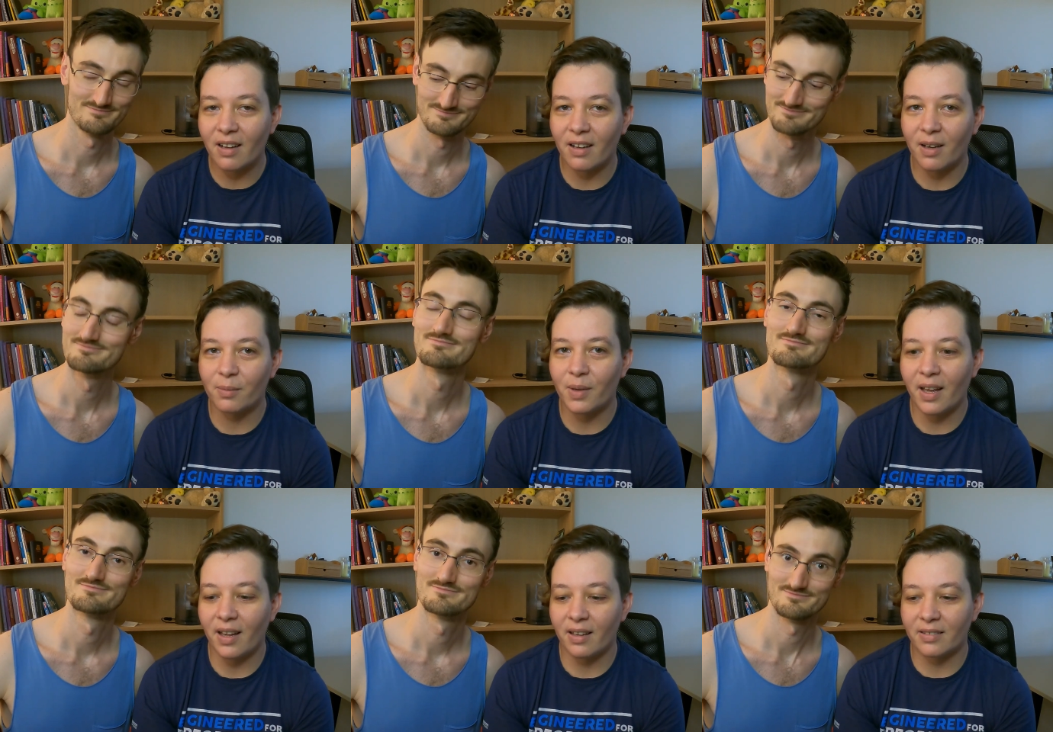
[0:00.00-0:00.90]

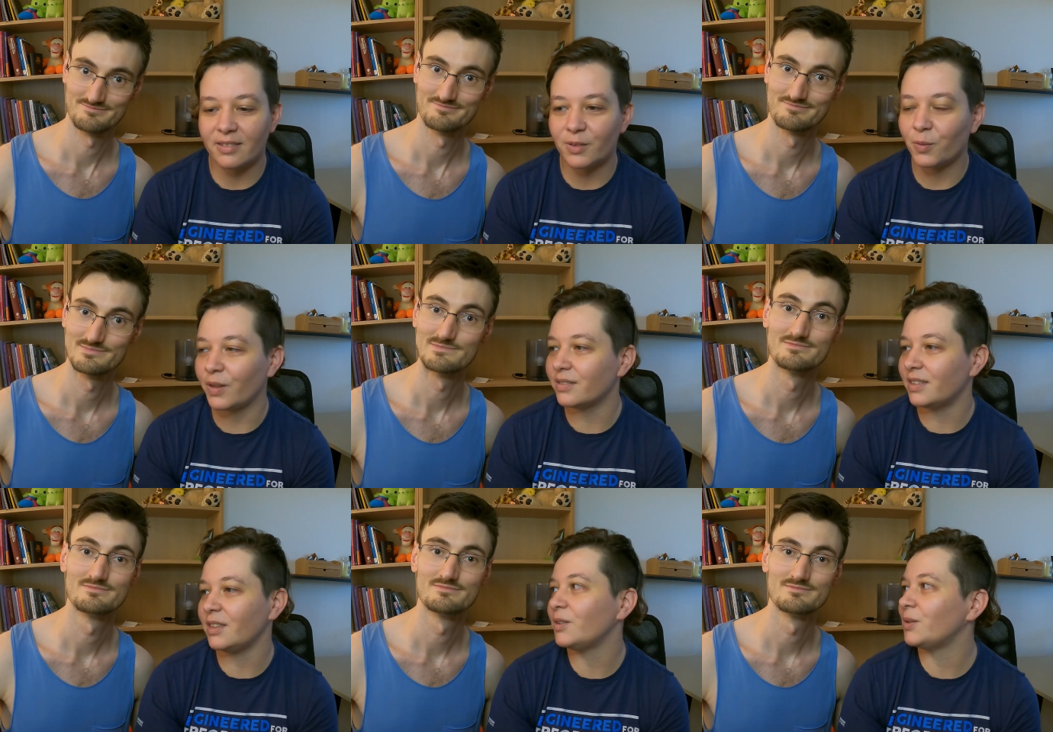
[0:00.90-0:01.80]
Speaker 1: um, and
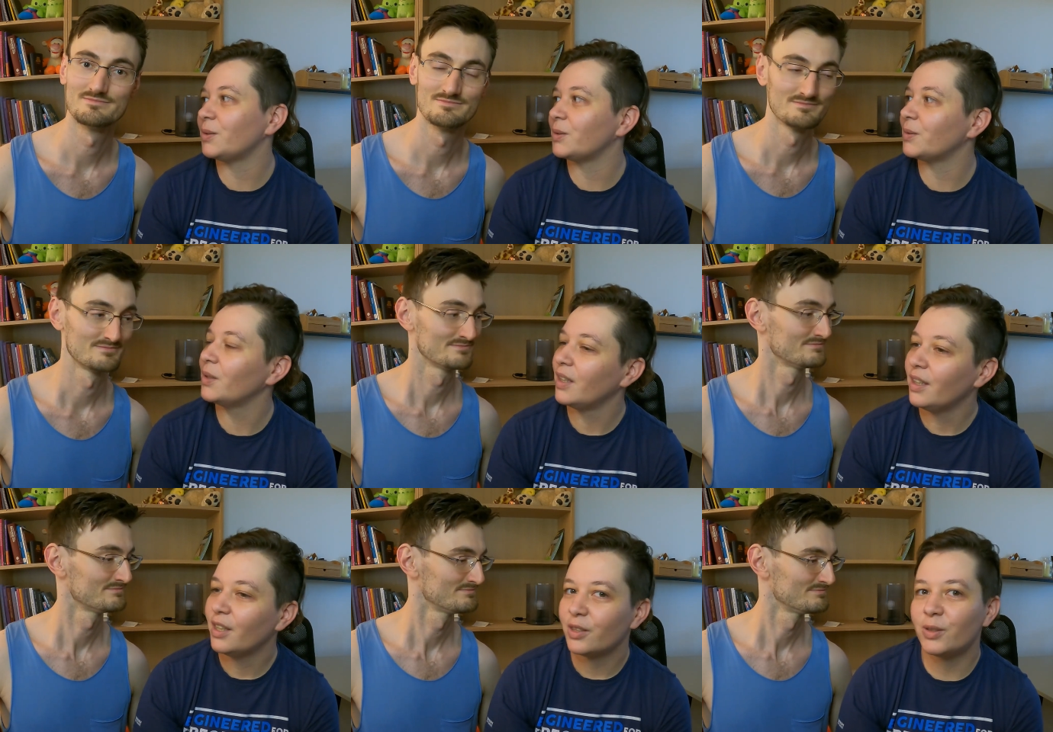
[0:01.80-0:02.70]
wanted to
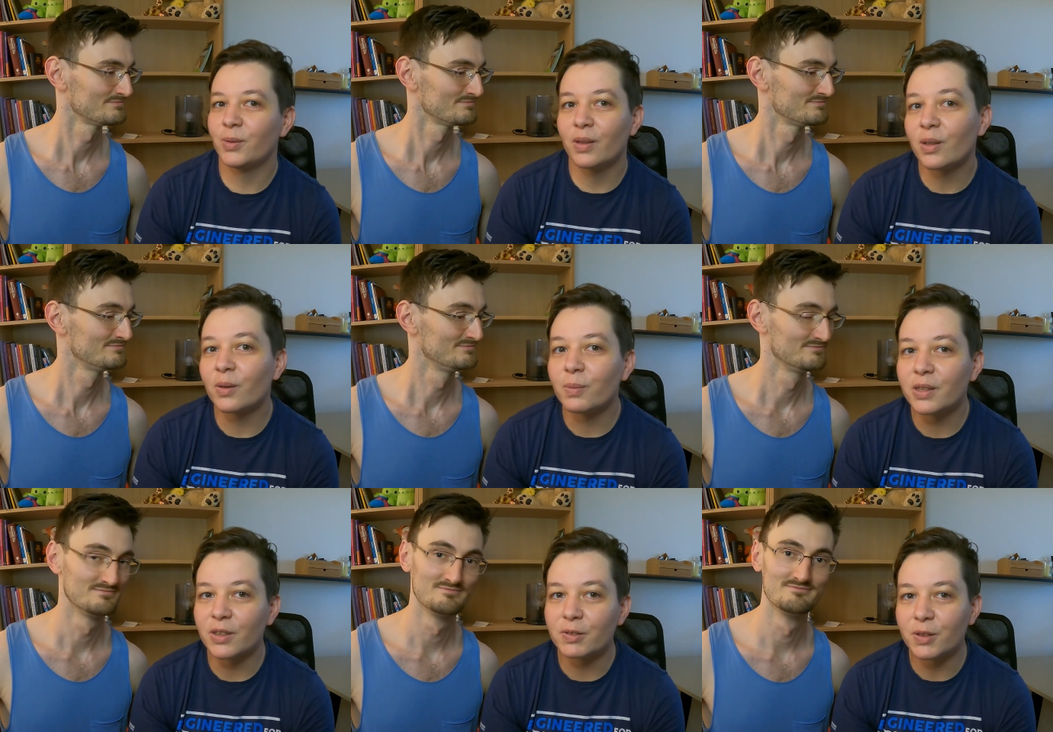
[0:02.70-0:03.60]
do a little
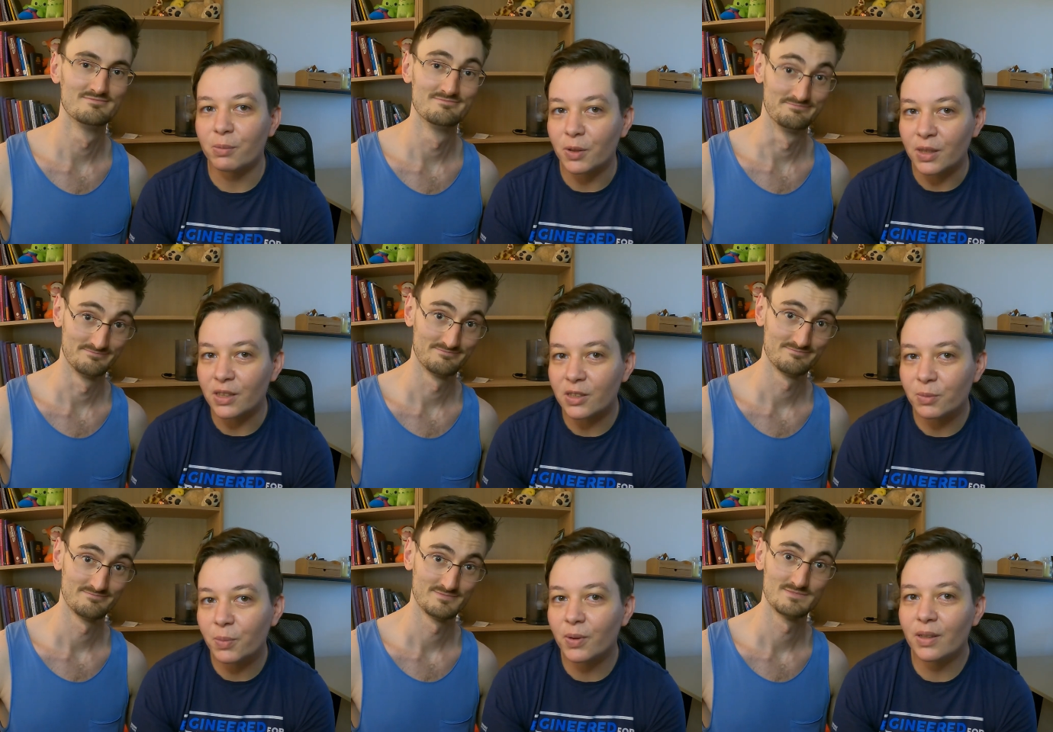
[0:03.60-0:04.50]
bit of community
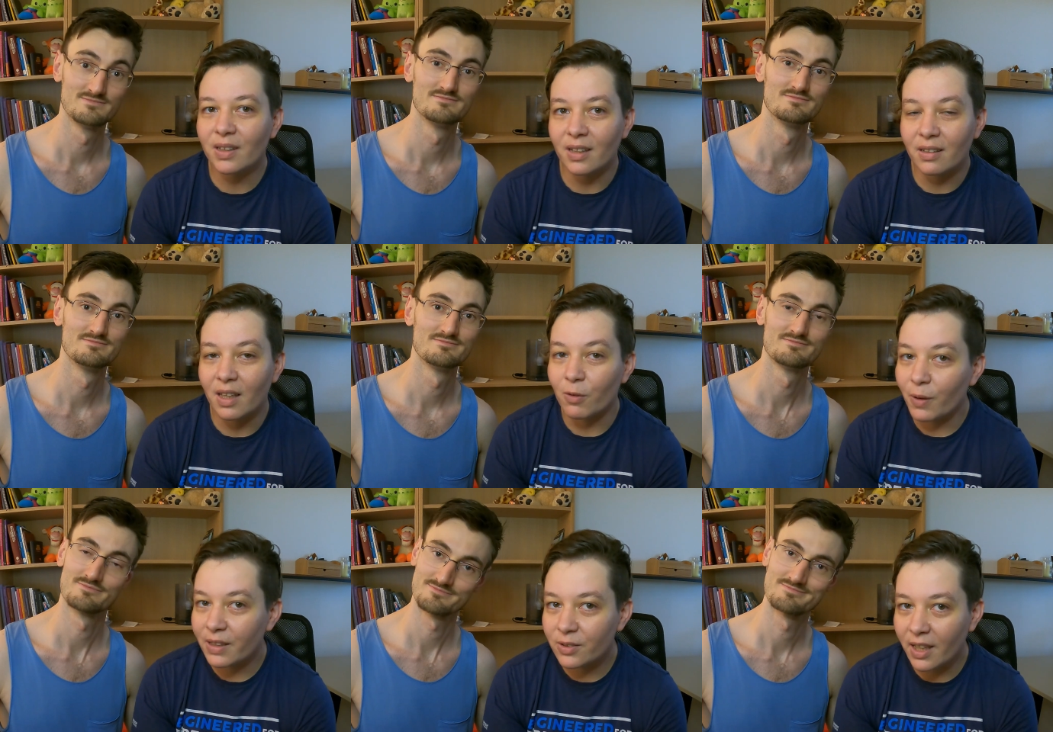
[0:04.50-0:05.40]
support and
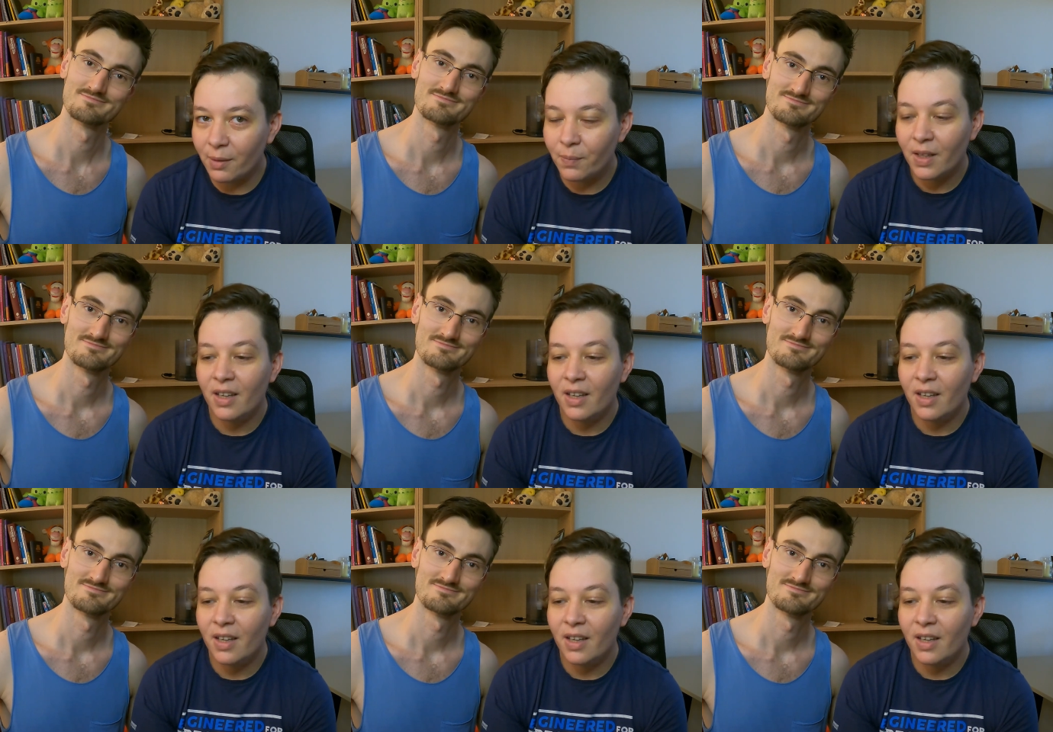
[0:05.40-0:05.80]
giveaway today.